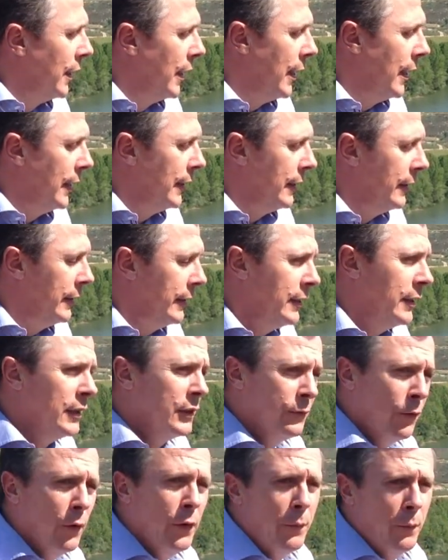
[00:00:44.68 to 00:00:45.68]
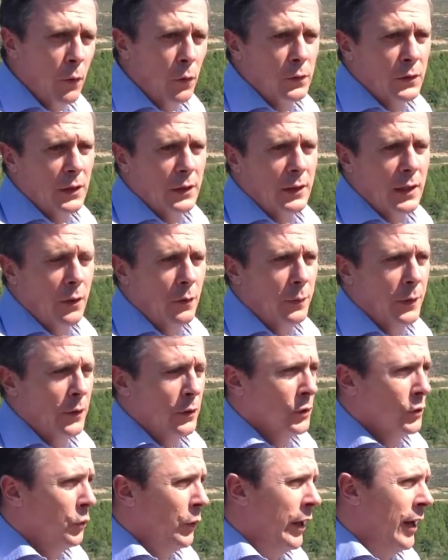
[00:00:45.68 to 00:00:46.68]
and this is very important now
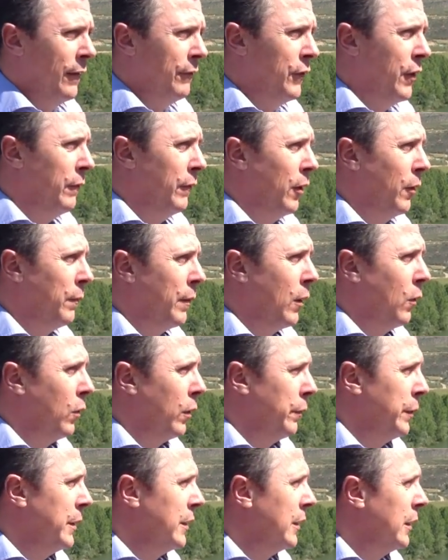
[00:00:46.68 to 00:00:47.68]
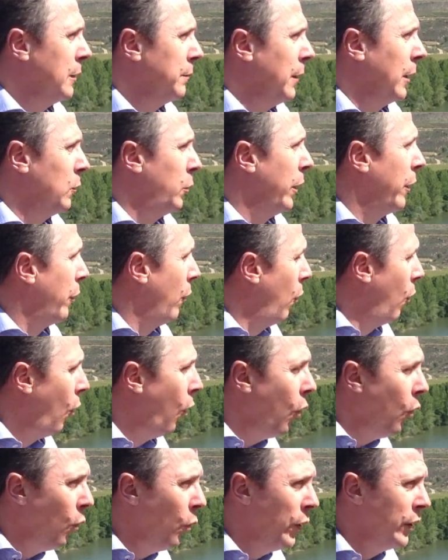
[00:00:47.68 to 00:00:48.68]
because we have developed our business, but
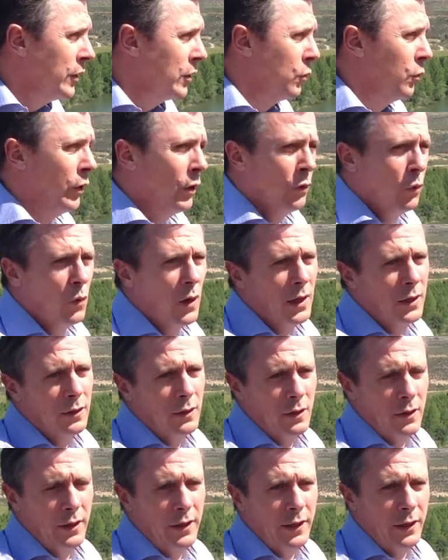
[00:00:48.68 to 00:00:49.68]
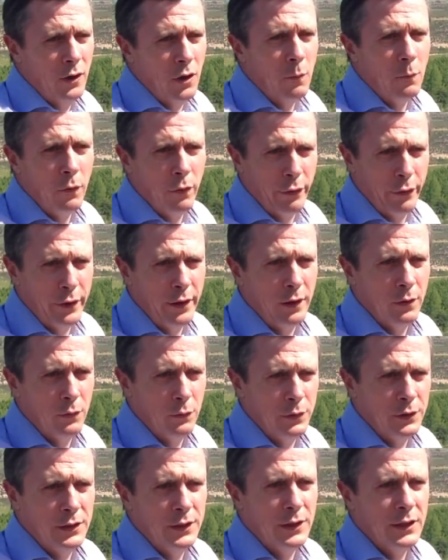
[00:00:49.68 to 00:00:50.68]
always with one common thing,
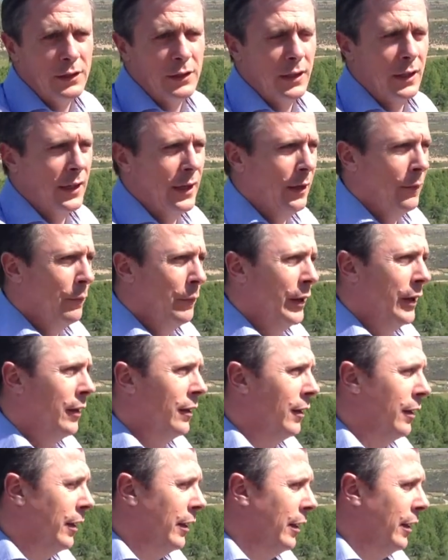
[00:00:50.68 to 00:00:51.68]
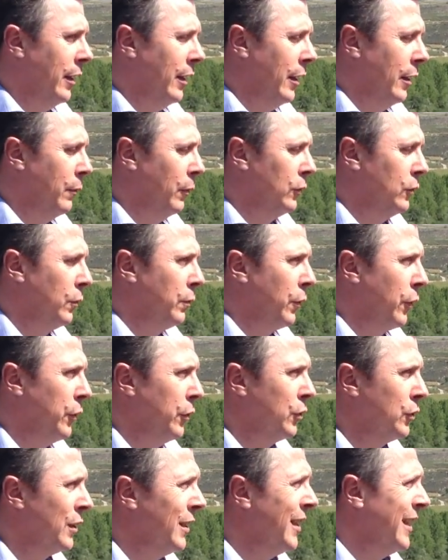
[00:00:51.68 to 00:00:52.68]
which is being able to
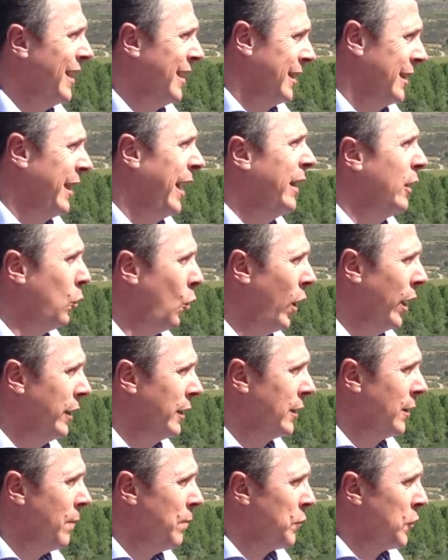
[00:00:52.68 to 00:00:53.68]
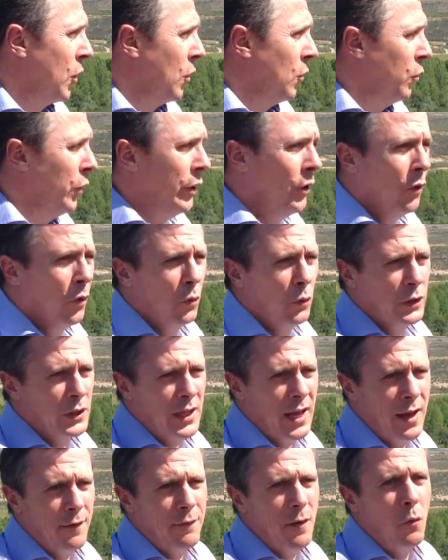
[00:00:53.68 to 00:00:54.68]
produce state wines. We always
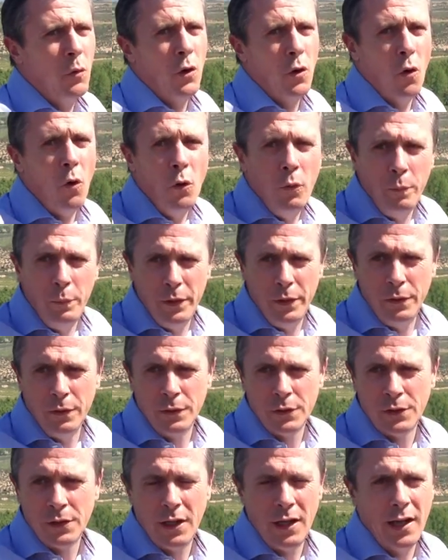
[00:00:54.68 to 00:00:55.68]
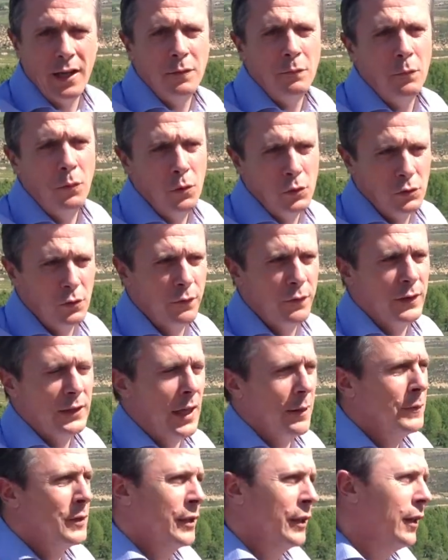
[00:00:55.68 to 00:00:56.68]
have our own vineyards, and most of the
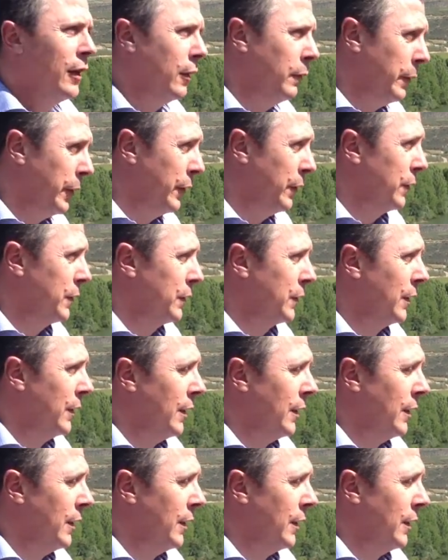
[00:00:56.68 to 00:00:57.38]
time single vineyards.